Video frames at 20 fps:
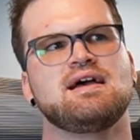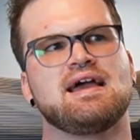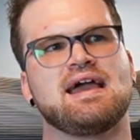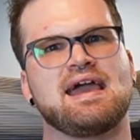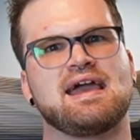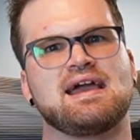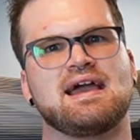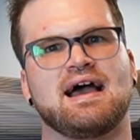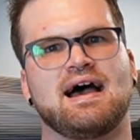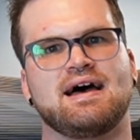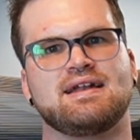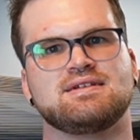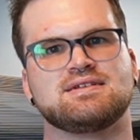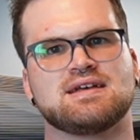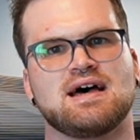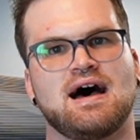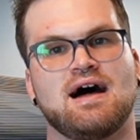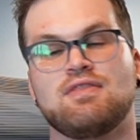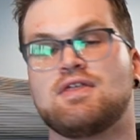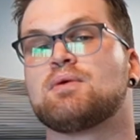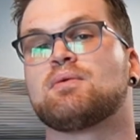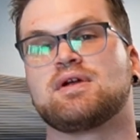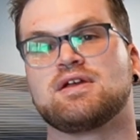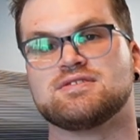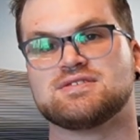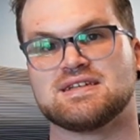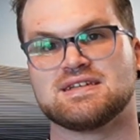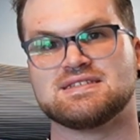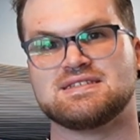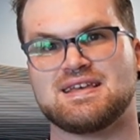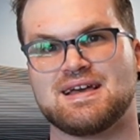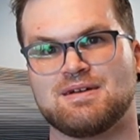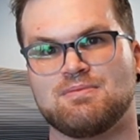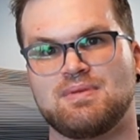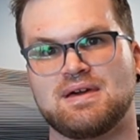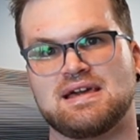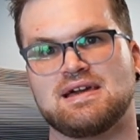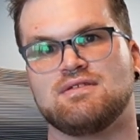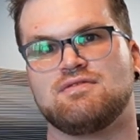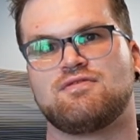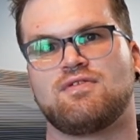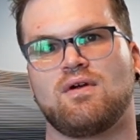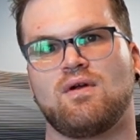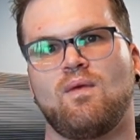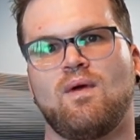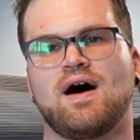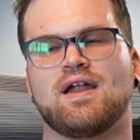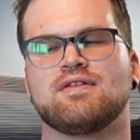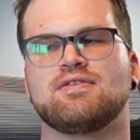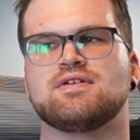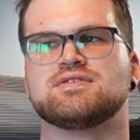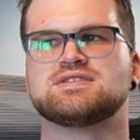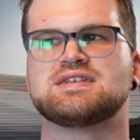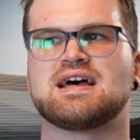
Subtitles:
and they were using Zigbee for a lot of those